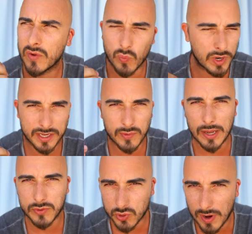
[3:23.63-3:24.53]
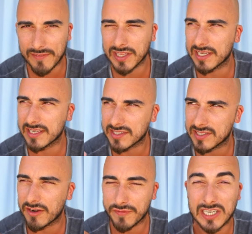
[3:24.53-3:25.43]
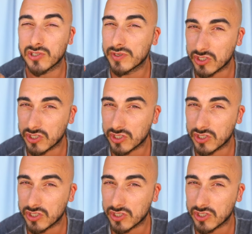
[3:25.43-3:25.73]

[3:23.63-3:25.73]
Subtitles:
when they're out traveling instead of actually